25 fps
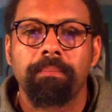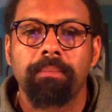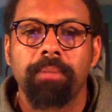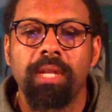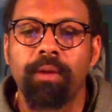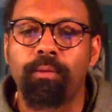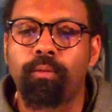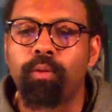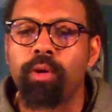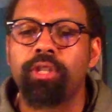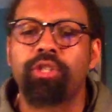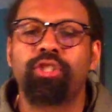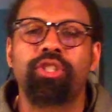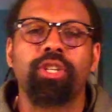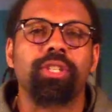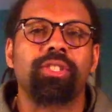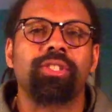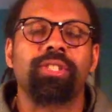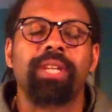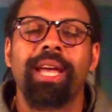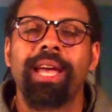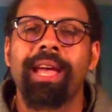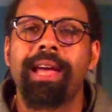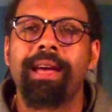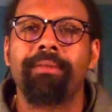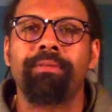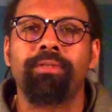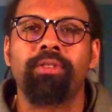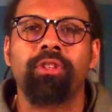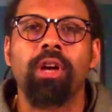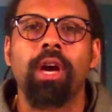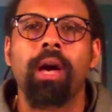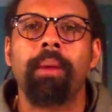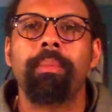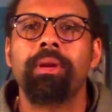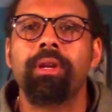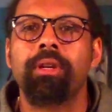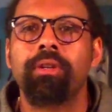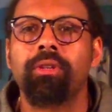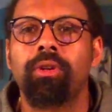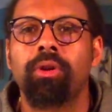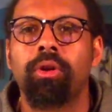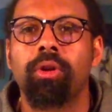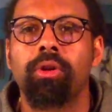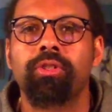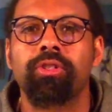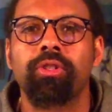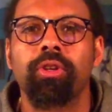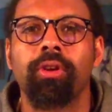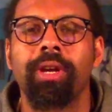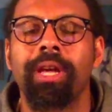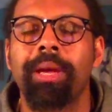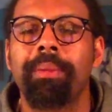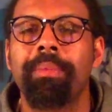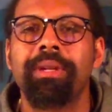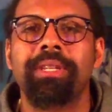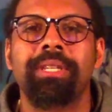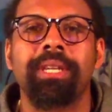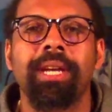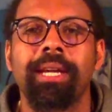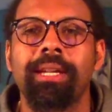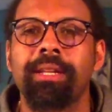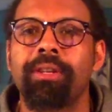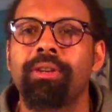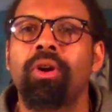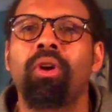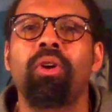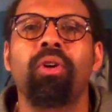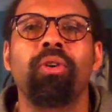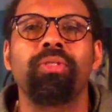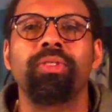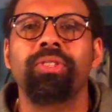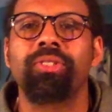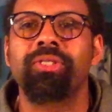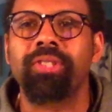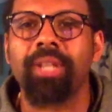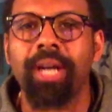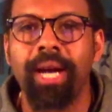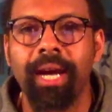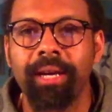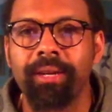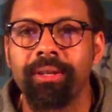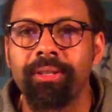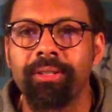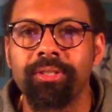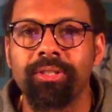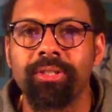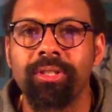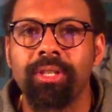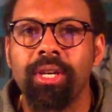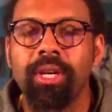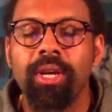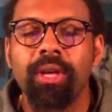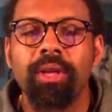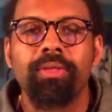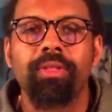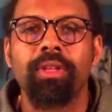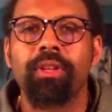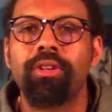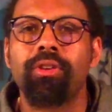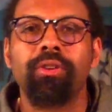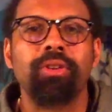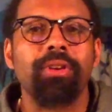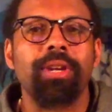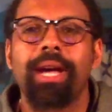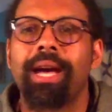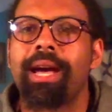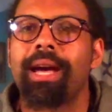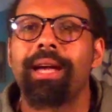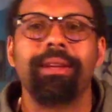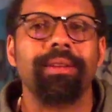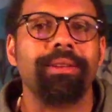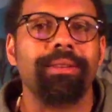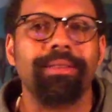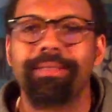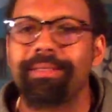If we just have dominant culture imitating all the styles, then you're not